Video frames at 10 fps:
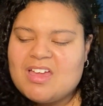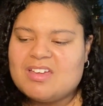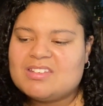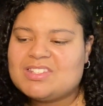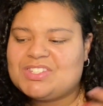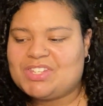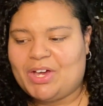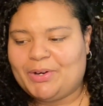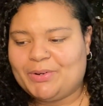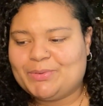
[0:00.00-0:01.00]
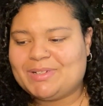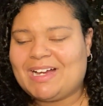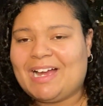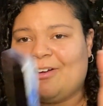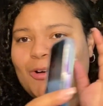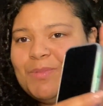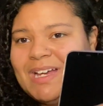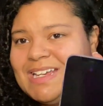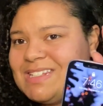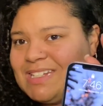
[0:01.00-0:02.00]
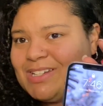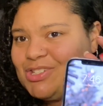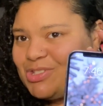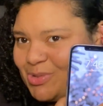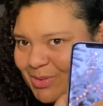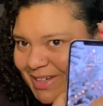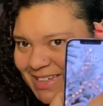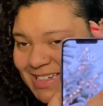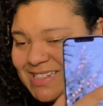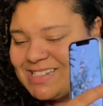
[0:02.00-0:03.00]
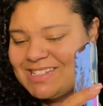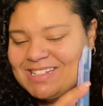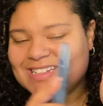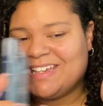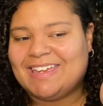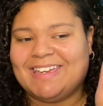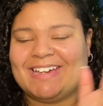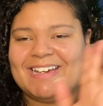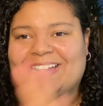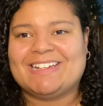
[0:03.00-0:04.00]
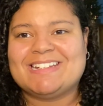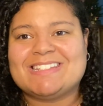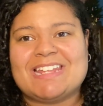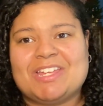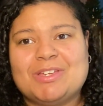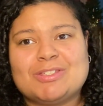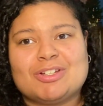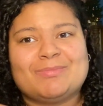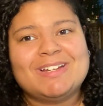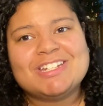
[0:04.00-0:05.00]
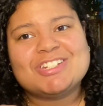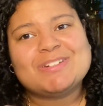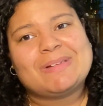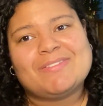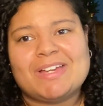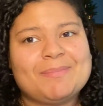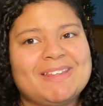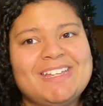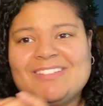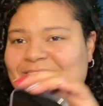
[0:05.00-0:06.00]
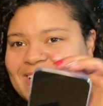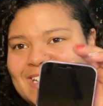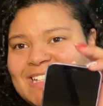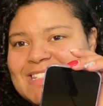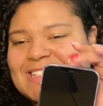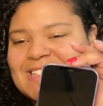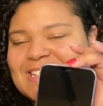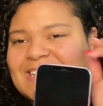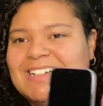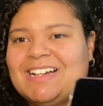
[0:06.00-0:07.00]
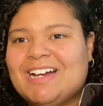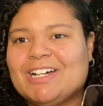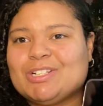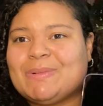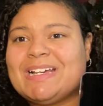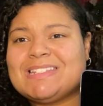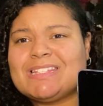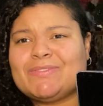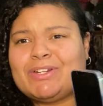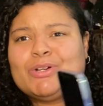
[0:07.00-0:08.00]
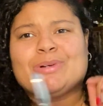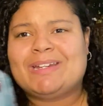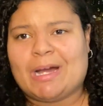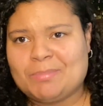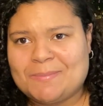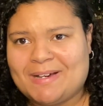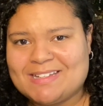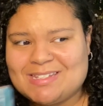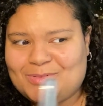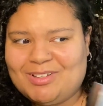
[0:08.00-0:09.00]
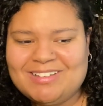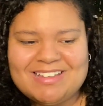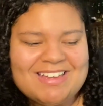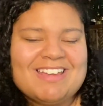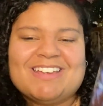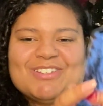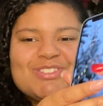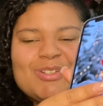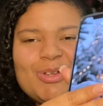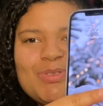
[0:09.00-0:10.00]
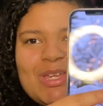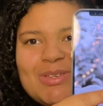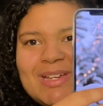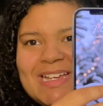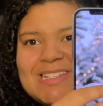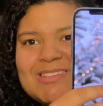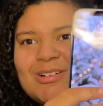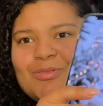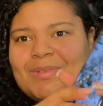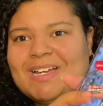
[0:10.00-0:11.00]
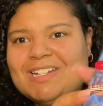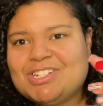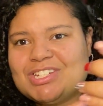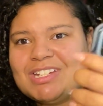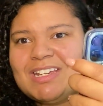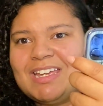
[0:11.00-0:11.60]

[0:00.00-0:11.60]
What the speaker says: So I hope you guys did enjoy it. And thank you so much to my family for this. Otherwise this video would not be possible. So thank you guys so much.